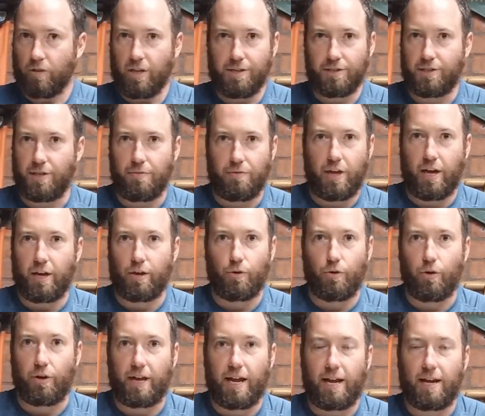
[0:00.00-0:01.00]
synthetic
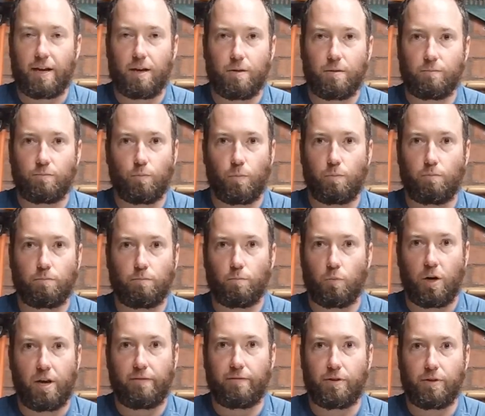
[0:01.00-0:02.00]
or organic,
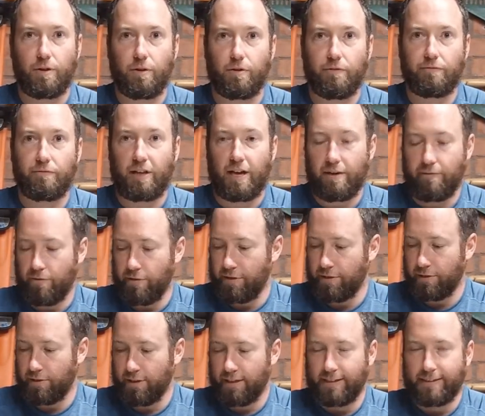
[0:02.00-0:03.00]
whatever your flavor
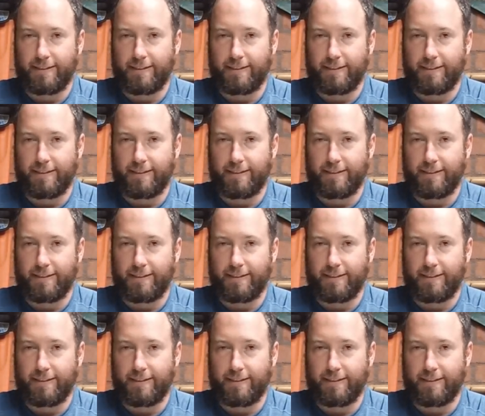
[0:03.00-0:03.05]
is.